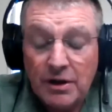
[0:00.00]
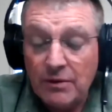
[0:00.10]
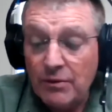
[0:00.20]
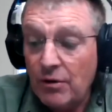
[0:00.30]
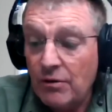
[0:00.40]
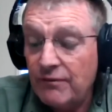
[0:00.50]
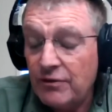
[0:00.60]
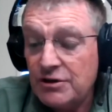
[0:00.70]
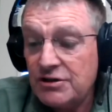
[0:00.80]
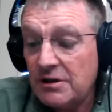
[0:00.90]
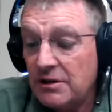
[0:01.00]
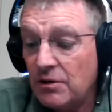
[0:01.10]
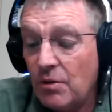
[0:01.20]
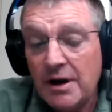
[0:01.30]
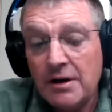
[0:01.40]
And we were home for just a little
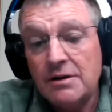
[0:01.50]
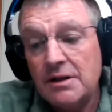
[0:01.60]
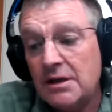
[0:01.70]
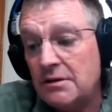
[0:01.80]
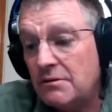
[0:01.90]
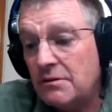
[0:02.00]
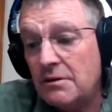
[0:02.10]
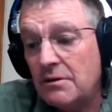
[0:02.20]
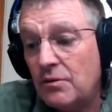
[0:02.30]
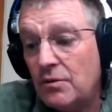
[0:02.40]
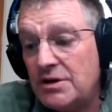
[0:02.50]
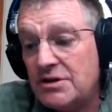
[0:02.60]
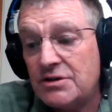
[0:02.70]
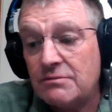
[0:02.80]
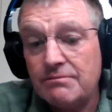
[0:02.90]
while, and then we
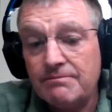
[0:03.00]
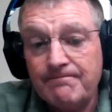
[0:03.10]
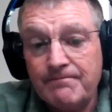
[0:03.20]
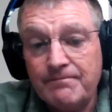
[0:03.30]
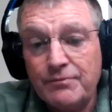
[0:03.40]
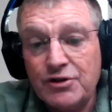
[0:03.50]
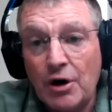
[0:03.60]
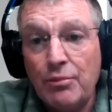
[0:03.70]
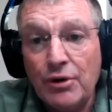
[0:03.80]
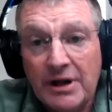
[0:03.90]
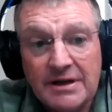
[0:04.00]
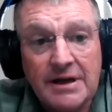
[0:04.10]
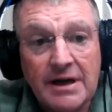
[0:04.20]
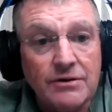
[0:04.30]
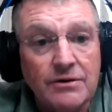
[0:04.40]
just started putting it
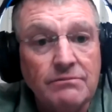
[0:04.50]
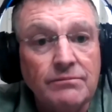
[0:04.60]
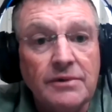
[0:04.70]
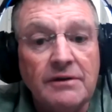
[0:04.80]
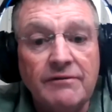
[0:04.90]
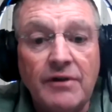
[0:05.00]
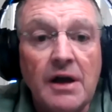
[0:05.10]
together and flying